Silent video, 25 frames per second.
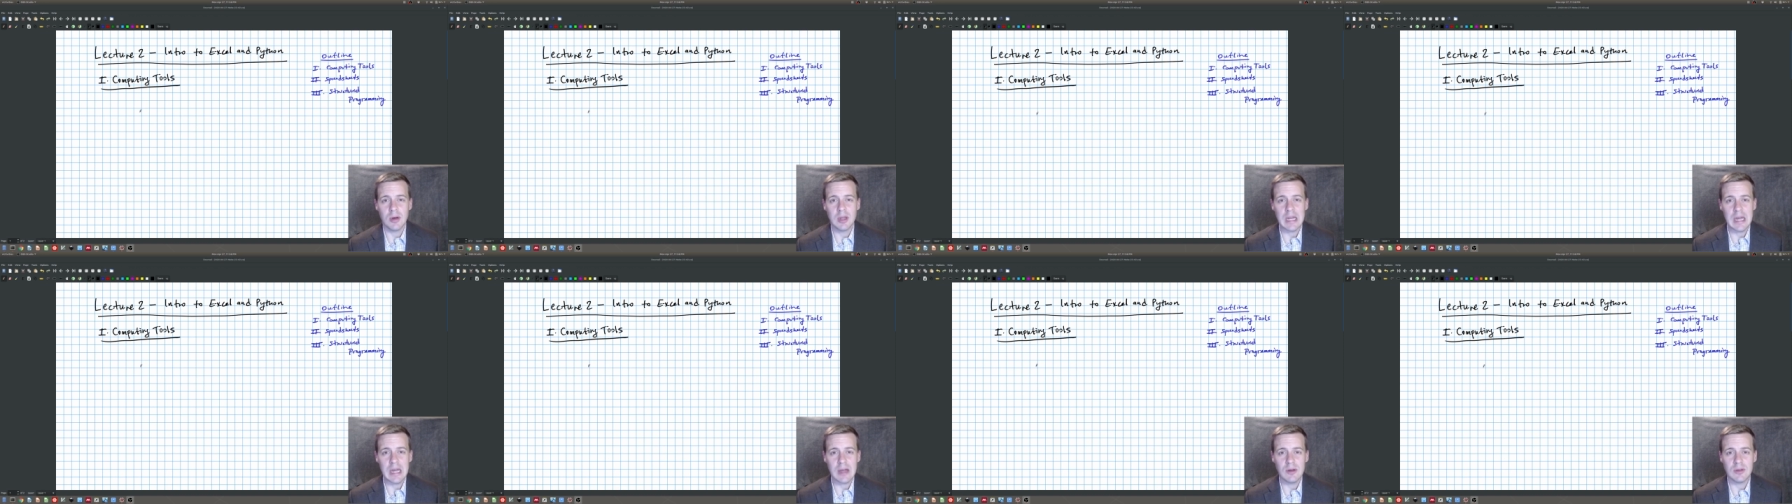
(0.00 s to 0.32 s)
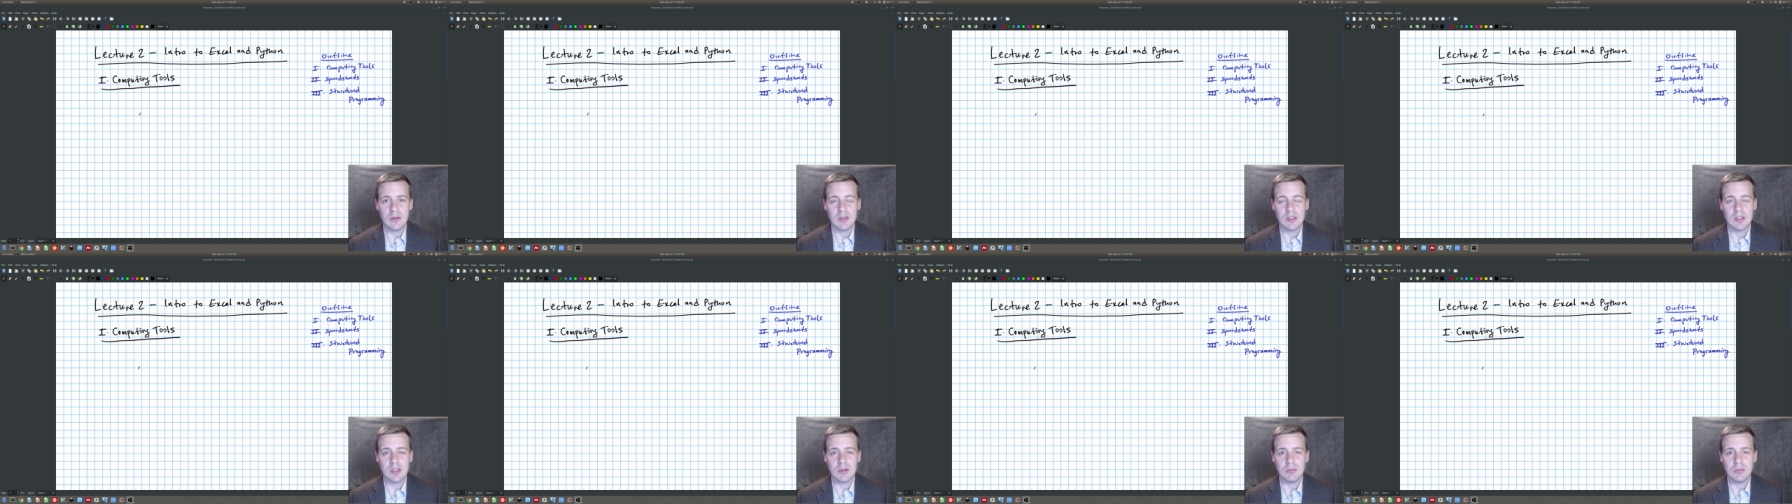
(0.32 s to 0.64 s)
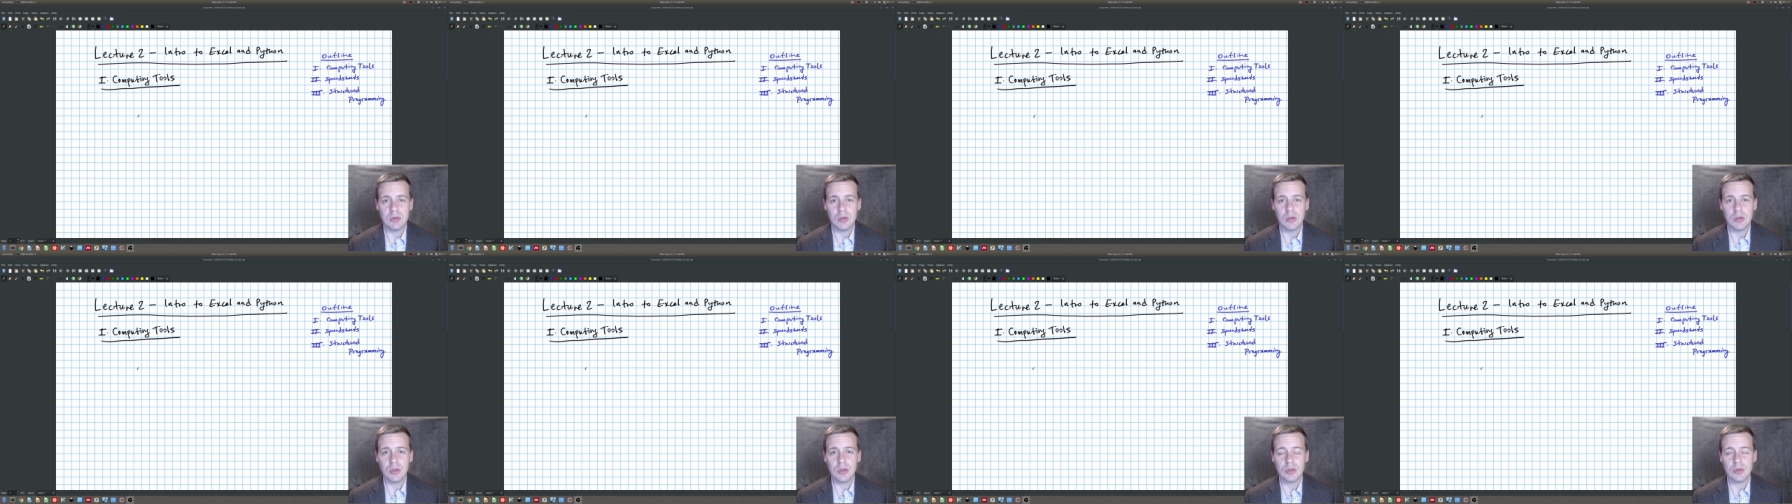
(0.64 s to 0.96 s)
how these
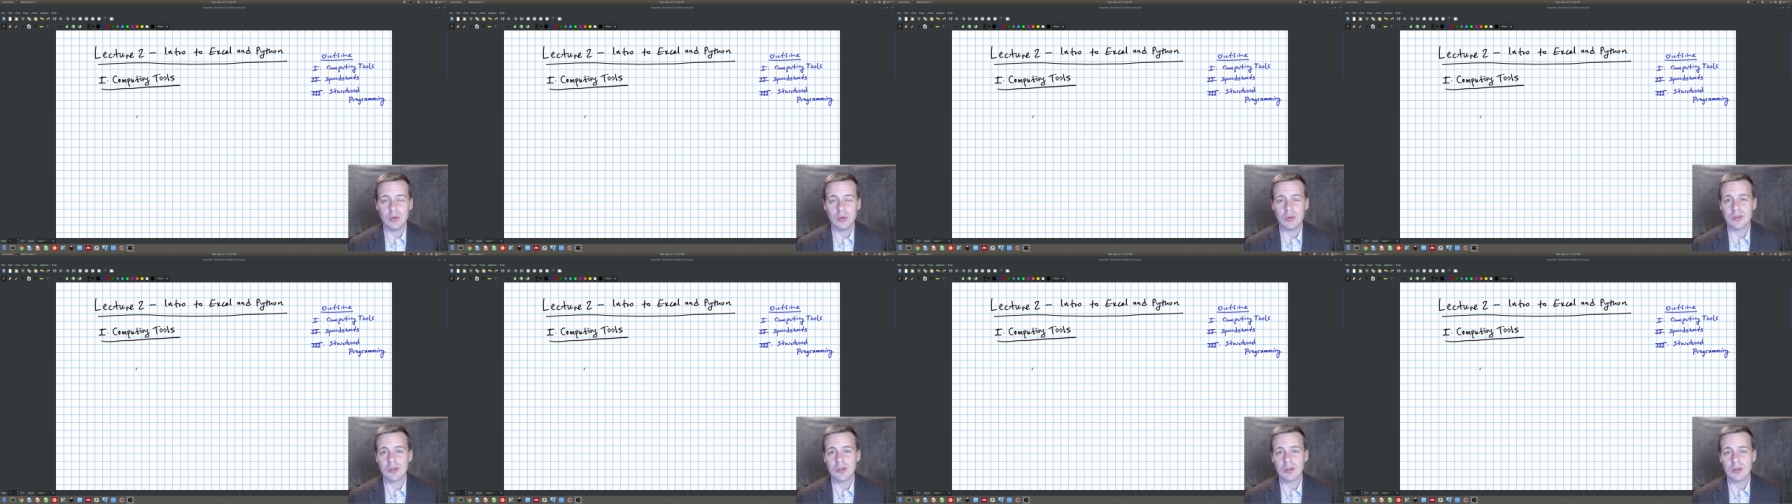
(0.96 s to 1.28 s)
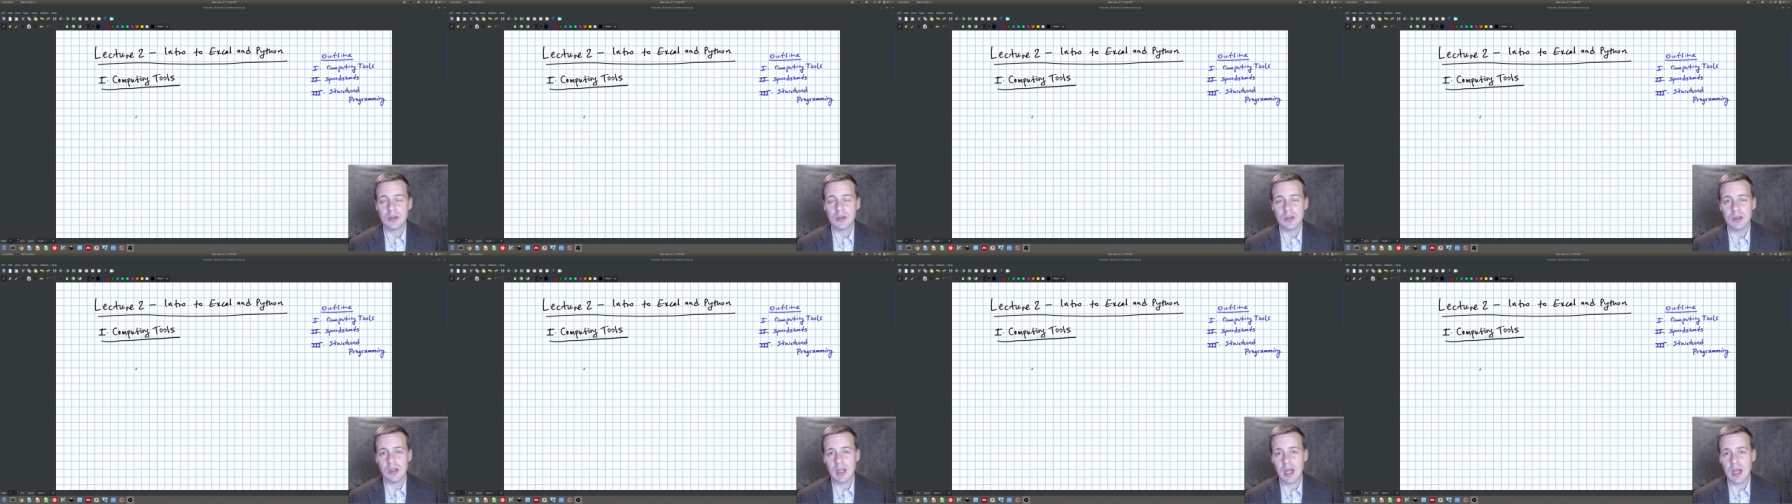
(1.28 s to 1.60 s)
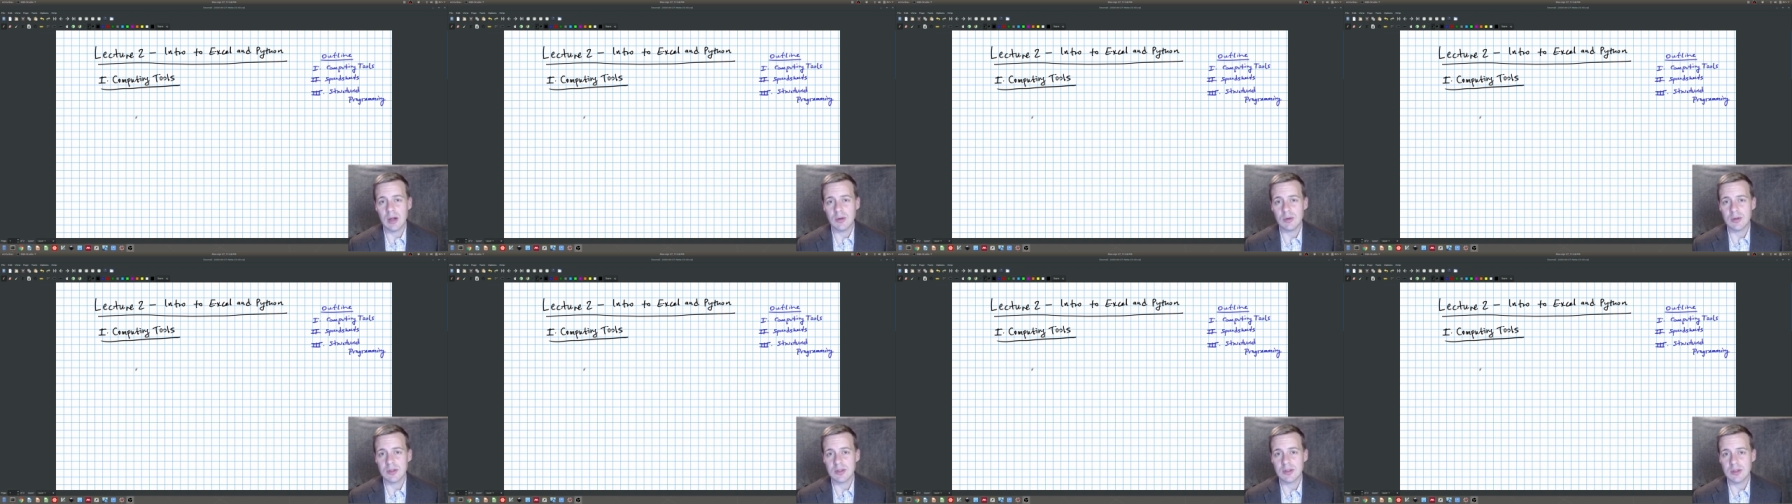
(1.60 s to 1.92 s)
computing tools are going to allow
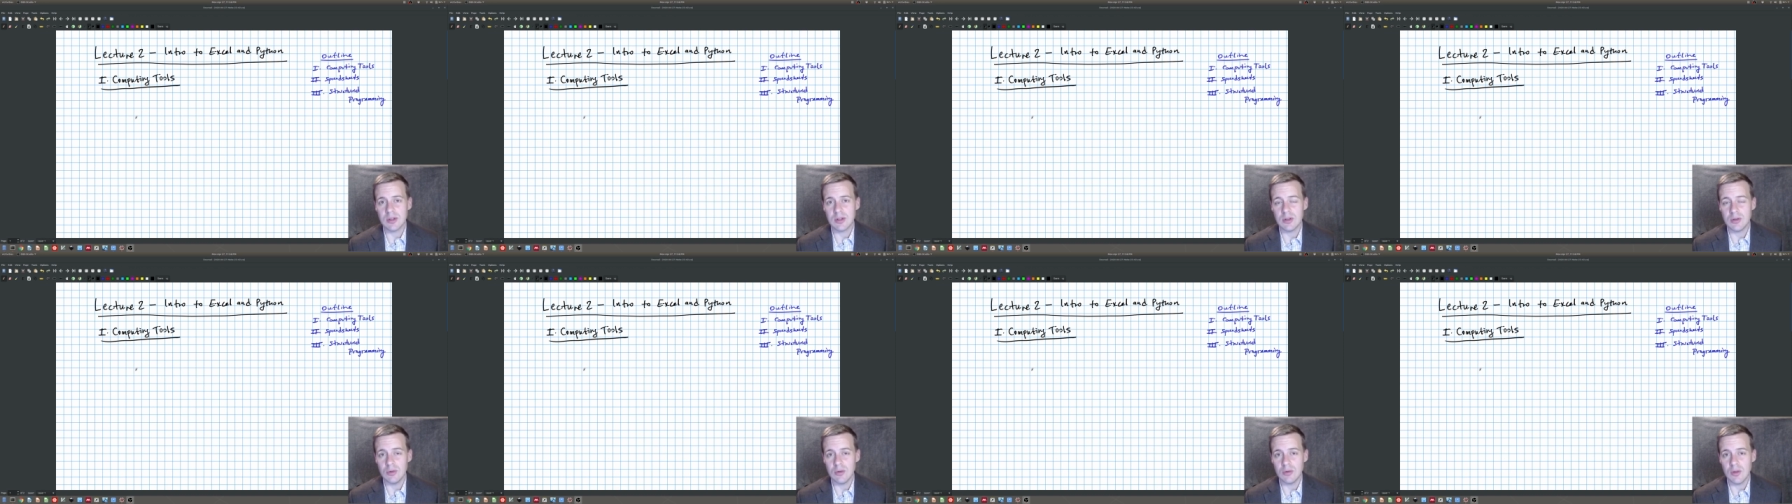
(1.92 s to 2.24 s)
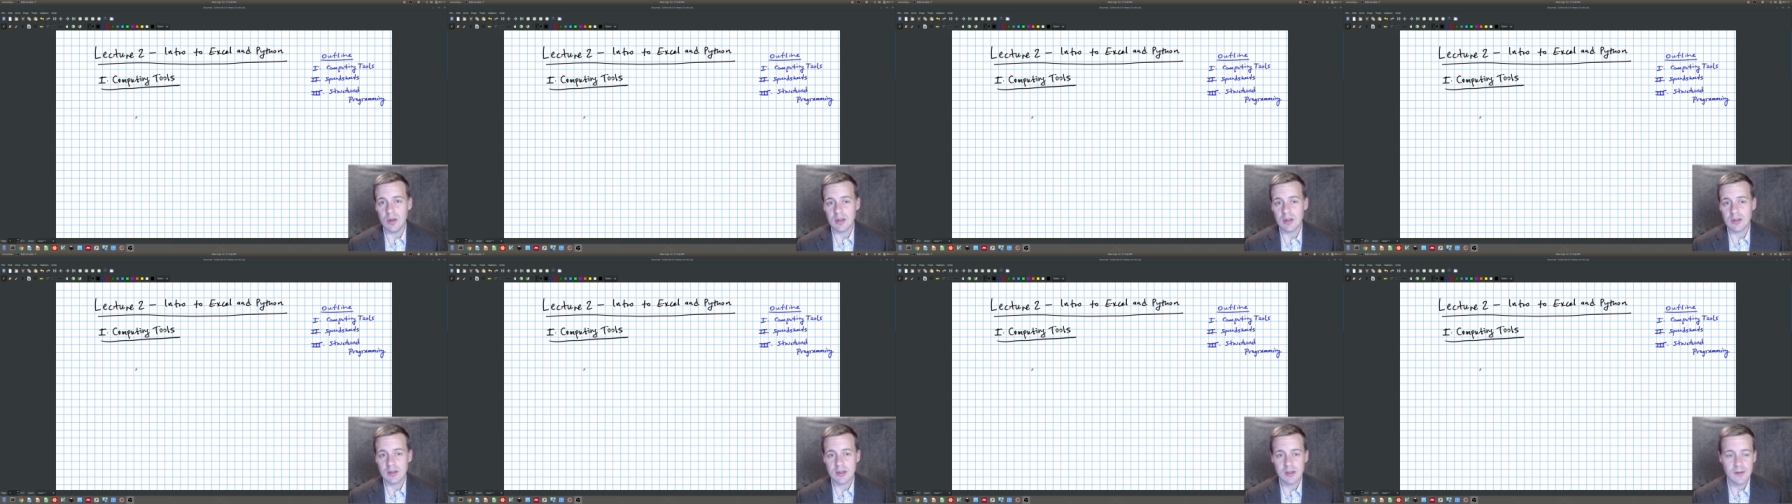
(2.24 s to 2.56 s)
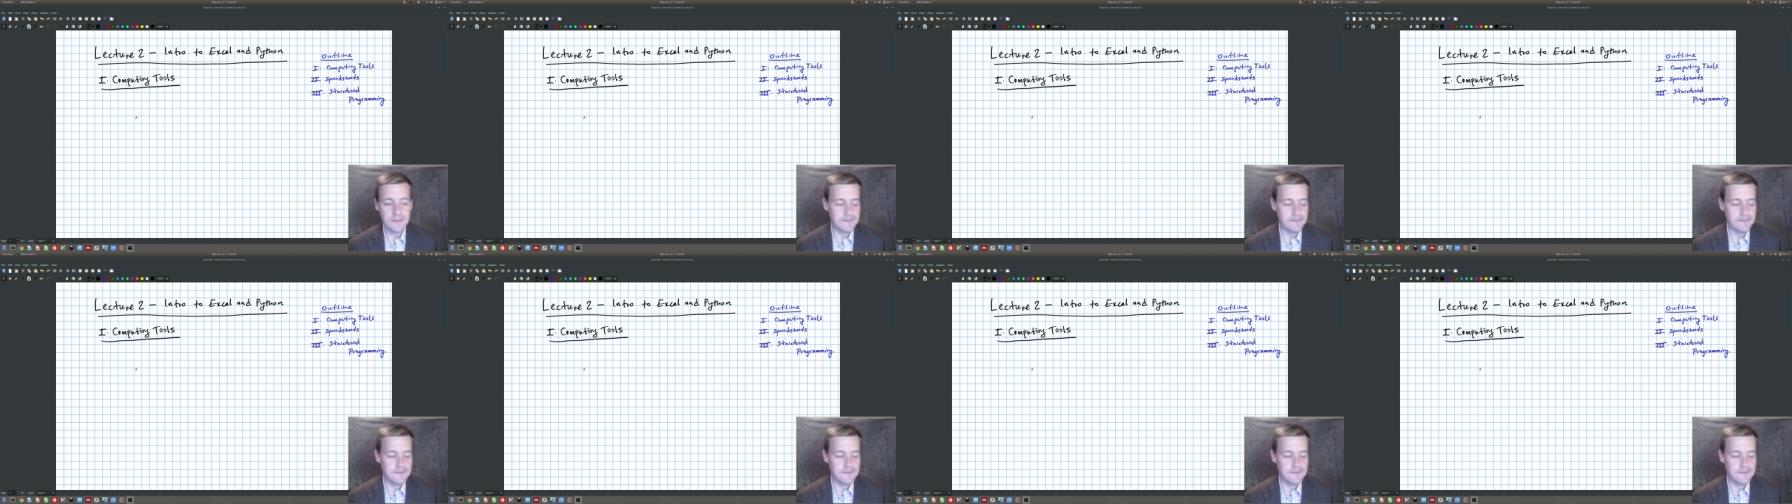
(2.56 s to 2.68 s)
us to do this.